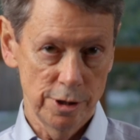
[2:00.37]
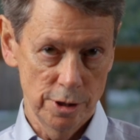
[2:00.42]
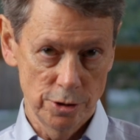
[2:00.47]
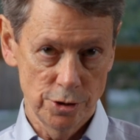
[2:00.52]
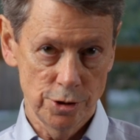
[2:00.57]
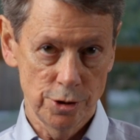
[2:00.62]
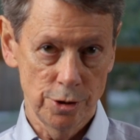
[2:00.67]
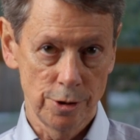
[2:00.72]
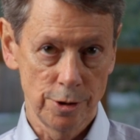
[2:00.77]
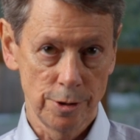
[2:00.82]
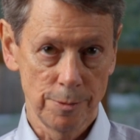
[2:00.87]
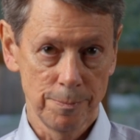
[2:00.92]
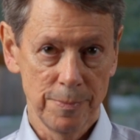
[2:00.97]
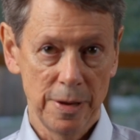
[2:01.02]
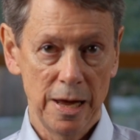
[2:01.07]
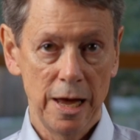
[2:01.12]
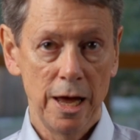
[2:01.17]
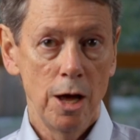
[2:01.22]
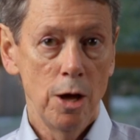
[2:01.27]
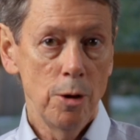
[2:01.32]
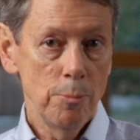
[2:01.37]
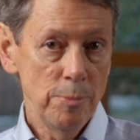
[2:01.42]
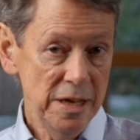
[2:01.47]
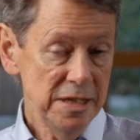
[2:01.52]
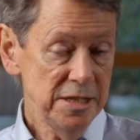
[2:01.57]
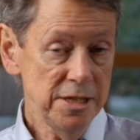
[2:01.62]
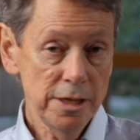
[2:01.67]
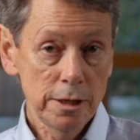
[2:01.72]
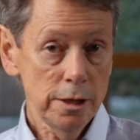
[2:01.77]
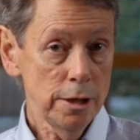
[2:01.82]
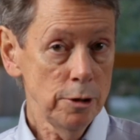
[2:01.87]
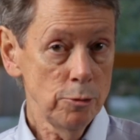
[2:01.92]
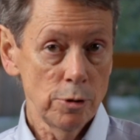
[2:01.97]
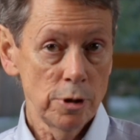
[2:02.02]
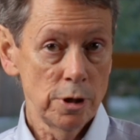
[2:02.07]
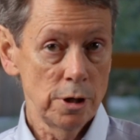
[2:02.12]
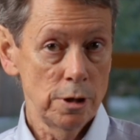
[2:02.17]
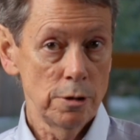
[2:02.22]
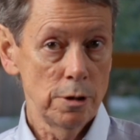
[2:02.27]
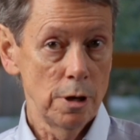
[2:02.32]
concern. Basically,
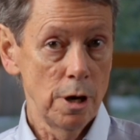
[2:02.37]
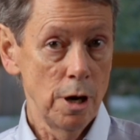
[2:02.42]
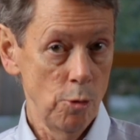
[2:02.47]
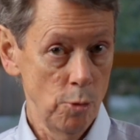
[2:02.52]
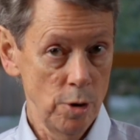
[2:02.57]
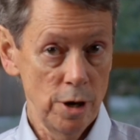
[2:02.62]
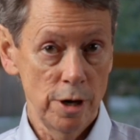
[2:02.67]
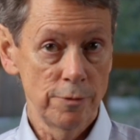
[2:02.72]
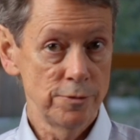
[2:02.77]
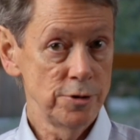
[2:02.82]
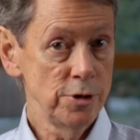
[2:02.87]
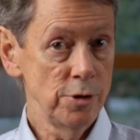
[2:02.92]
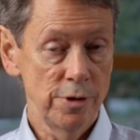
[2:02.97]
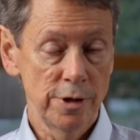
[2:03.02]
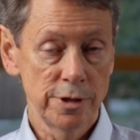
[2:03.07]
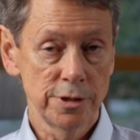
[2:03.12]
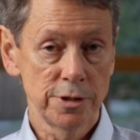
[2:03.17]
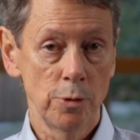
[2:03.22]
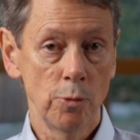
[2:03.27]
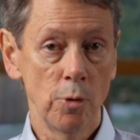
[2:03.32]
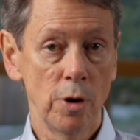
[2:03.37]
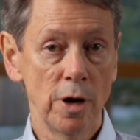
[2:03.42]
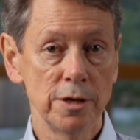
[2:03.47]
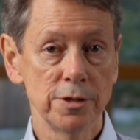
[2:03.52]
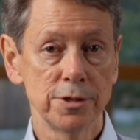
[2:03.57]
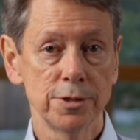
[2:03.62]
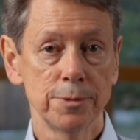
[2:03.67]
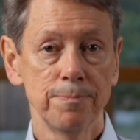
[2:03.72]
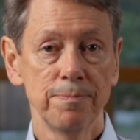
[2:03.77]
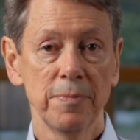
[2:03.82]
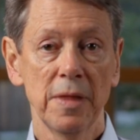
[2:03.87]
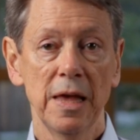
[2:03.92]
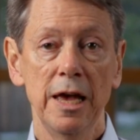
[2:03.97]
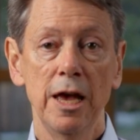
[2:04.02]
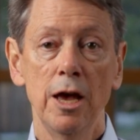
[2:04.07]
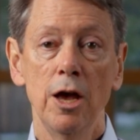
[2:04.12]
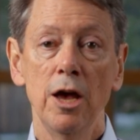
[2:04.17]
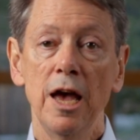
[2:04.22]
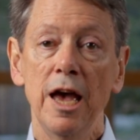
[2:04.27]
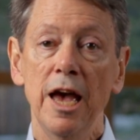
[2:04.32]
we're aware of two things at once.
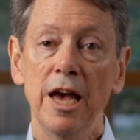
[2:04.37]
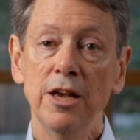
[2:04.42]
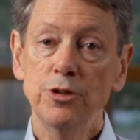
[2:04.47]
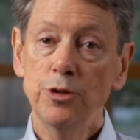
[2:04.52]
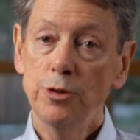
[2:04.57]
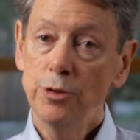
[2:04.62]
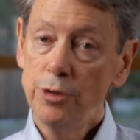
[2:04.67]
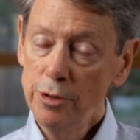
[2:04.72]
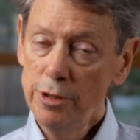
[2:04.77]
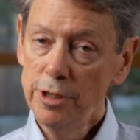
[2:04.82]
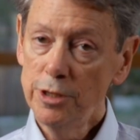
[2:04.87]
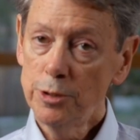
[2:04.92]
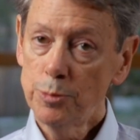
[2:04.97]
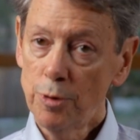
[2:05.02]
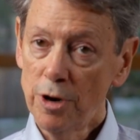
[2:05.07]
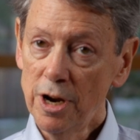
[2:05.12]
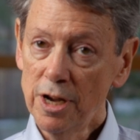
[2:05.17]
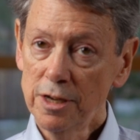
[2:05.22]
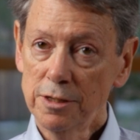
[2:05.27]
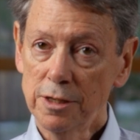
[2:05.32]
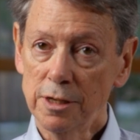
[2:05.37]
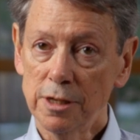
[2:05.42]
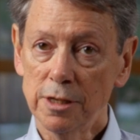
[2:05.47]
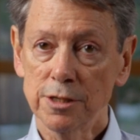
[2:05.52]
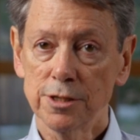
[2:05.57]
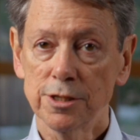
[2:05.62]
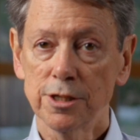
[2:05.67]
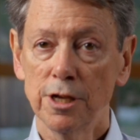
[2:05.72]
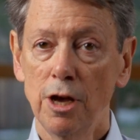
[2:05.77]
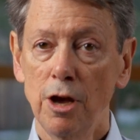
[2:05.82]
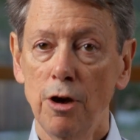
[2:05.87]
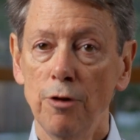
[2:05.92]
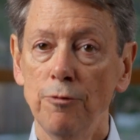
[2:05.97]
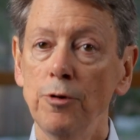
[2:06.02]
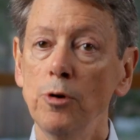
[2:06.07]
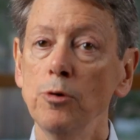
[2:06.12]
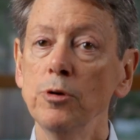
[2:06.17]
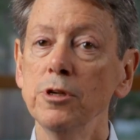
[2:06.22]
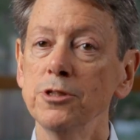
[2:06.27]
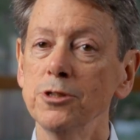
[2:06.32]
As you do this practice,
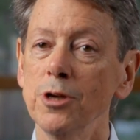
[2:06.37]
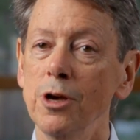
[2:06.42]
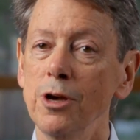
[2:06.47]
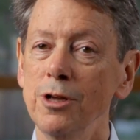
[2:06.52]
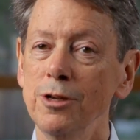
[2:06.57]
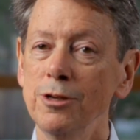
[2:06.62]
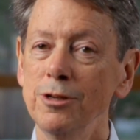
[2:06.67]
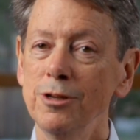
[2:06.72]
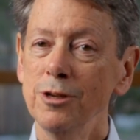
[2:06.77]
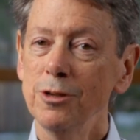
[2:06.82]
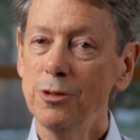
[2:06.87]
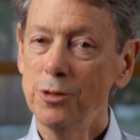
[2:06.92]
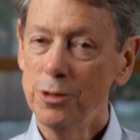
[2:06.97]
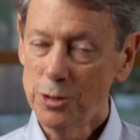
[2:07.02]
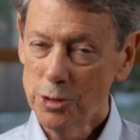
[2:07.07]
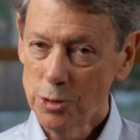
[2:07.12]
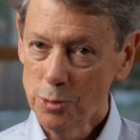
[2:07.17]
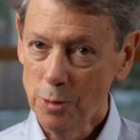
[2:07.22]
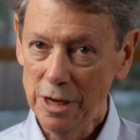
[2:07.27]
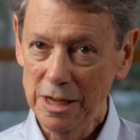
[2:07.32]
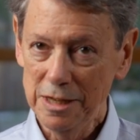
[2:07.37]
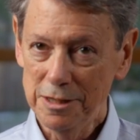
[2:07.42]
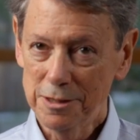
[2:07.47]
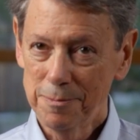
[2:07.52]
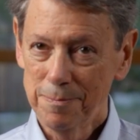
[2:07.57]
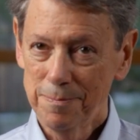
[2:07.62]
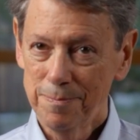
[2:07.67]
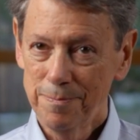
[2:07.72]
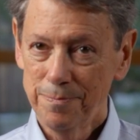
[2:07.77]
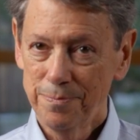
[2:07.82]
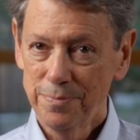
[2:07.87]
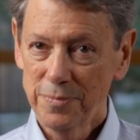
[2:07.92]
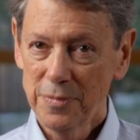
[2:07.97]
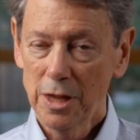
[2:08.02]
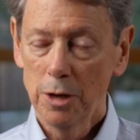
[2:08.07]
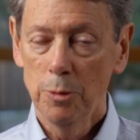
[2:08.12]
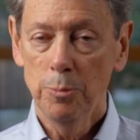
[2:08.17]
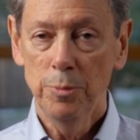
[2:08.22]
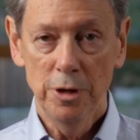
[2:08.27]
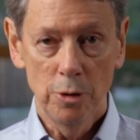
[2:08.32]
focus on the sweet.
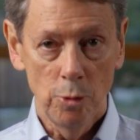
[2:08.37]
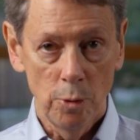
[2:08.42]
Be